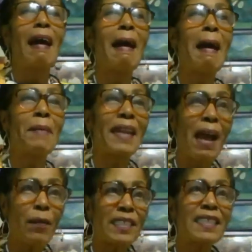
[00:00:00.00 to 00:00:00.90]
And
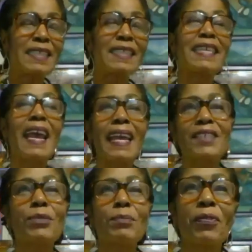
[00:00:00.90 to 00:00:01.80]
I was just saying
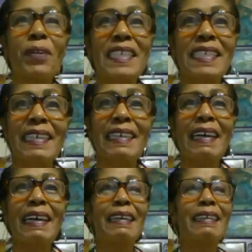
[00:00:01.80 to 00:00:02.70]
to Marissa
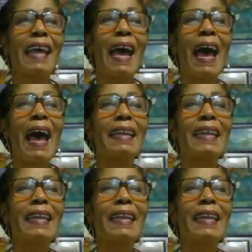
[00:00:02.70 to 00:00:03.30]
that